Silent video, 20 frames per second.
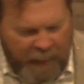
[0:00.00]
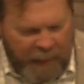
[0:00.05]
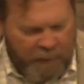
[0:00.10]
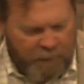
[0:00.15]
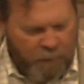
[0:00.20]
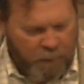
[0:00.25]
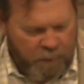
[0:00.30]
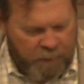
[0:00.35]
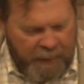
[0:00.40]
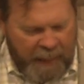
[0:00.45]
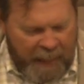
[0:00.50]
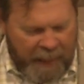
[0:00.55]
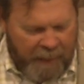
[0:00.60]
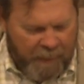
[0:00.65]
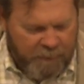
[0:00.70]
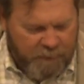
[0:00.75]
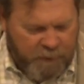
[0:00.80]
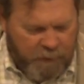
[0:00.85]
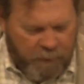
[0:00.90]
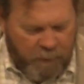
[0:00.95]
and you're
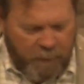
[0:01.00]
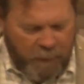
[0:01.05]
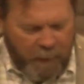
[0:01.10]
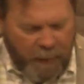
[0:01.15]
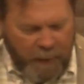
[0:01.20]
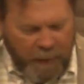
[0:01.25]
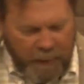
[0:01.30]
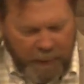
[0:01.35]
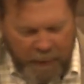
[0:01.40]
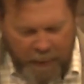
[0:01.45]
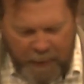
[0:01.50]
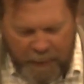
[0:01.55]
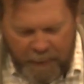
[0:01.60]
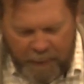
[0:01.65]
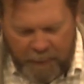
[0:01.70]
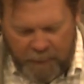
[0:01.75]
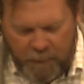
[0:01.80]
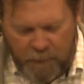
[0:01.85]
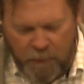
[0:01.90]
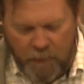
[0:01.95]
down to
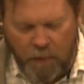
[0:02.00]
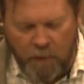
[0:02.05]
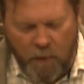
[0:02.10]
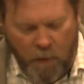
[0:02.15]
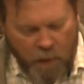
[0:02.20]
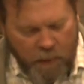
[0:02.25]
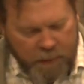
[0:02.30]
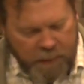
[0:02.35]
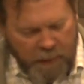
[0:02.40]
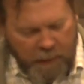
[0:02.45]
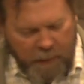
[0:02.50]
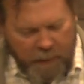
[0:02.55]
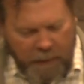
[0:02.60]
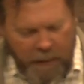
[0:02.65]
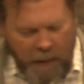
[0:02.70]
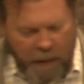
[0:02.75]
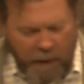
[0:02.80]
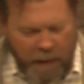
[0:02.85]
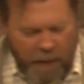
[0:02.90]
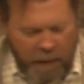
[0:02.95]
you're going to
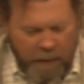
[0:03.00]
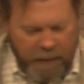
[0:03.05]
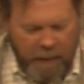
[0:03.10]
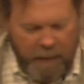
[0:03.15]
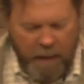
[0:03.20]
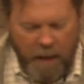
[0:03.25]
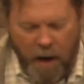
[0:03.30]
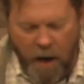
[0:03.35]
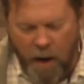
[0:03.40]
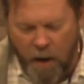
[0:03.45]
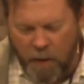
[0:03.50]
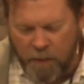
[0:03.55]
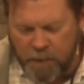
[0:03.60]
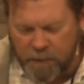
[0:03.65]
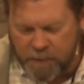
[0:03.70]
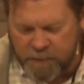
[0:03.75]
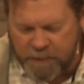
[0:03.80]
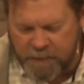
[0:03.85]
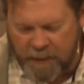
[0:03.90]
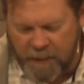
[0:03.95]
lug all
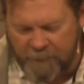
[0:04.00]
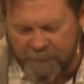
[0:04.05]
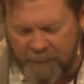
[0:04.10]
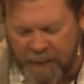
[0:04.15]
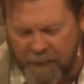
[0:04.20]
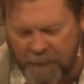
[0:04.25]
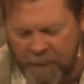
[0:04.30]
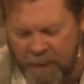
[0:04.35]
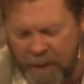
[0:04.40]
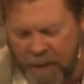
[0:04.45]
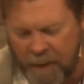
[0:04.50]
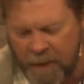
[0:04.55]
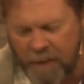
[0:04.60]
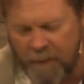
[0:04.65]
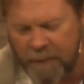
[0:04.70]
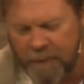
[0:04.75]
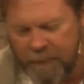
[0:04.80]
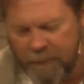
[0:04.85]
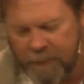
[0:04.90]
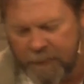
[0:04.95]
your stuff down
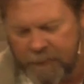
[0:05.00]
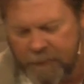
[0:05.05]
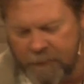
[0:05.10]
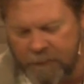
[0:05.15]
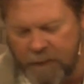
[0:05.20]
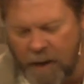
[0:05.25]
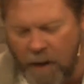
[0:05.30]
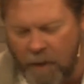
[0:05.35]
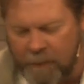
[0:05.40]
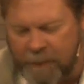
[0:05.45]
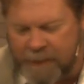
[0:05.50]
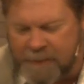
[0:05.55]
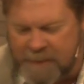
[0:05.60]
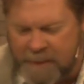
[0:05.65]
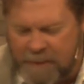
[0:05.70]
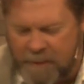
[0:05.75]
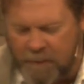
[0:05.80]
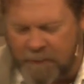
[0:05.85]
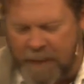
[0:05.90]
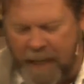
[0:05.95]
there. Your donkeys
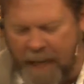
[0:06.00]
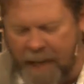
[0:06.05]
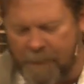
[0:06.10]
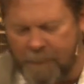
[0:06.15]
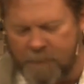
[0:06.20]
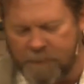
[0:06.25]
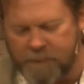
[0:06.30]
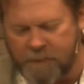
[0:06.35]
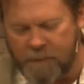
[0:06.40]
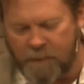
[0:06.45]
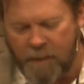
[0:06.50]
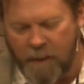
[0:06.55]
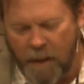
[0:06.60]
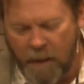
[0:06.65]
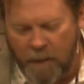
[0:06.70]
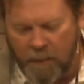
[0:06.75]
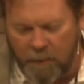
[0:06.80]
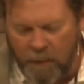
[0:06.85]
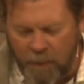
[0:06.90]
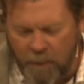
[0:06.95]
and your camels are
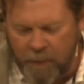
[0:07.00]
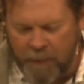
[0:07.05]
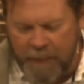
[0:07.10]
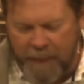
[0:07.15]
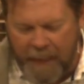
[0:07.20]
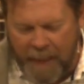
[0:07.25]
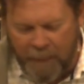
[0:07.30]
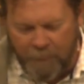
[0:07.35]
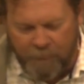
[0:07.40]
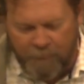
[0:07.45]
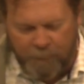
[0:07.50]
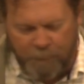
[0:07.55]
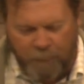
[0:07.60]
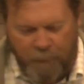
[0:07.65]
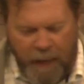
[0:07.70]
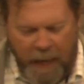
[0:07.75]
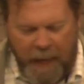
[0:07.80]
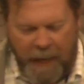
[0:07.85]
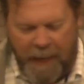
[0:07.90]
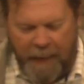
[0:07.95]
loaded down with
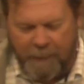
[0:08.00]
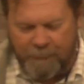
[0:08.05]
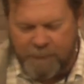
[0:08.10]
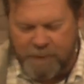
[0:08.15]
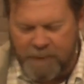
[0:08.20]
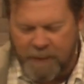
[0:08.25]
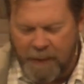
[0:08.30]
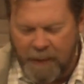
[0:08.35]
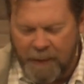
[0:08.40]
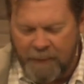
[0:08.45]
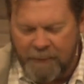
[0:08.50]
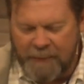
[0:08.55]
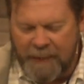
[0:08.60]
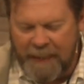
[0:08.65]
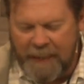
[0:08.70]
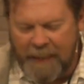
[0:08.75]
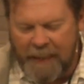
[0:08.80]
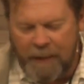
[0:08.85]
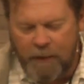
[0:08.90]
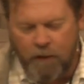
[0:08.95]
bribes,
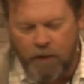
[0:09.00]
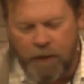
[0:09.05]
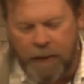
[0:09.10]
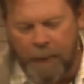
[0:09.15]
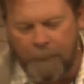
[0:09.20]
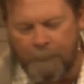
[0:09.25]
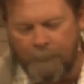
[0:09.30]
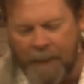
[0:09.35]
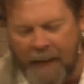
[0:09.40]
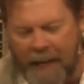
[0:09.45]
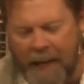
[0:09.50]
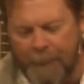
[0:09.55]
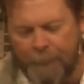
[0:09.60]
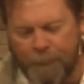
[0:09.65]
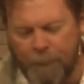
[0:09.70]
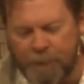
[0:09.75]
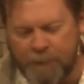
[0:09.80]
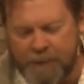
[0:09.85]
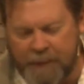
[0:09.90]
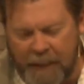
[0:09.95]
thinking you can buy
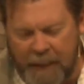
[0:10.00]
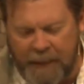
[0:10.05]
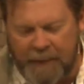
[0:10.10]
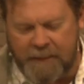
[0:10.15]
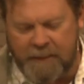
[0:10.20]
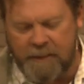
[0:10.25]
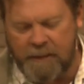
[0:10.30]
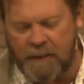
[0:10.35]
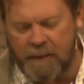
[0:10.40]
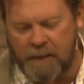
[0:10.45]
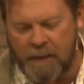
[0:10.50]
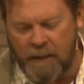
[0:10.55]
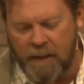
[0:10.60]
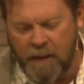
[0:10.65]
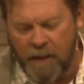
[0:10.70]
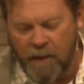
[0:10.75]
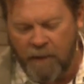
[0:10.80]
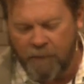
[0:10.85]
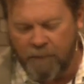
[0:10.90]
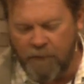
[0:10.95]
protection
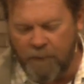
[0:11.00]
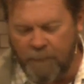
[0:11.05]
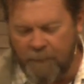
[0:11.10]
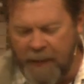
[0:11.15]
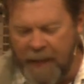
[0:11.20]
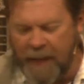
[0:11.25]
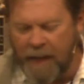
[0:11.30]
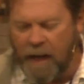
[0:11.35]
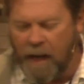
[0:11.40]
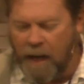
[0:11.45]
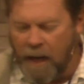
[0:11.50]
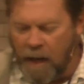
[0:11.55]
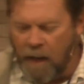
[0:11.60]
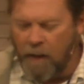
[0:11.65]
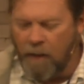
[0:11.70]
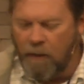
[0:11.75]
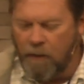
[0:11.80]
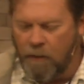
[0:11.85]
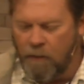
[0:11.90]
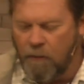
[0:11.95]
from that
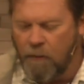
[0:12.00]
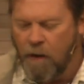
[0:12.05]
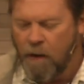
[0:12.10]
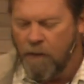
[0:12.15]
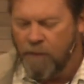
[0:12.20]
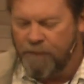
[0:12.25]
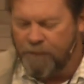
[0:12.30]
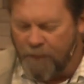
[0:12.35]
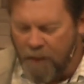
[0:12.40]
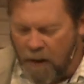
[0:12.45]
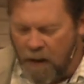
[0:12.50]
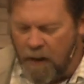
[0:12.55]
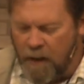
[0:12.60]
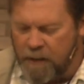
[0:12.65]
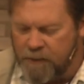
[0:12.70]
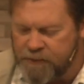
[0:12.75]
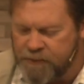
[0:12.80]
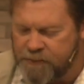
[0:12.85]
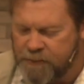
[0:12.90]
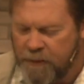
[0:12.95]
hollow
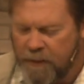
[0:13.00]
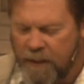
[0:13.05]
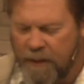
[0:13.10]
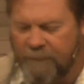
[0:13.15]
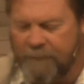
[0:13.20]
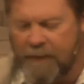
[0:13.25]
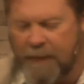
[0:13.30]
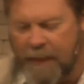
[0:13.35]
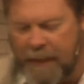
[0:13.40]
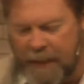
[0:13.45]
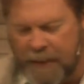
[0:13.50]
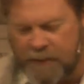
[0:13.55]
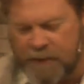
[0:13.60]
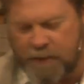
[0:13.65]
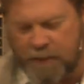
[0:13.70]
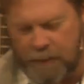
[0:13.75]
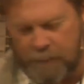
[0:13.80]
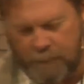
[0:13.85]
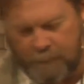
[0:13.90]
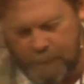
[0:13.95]
farce of a
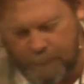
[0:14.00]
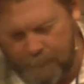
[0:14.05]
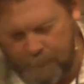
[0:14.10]
nation.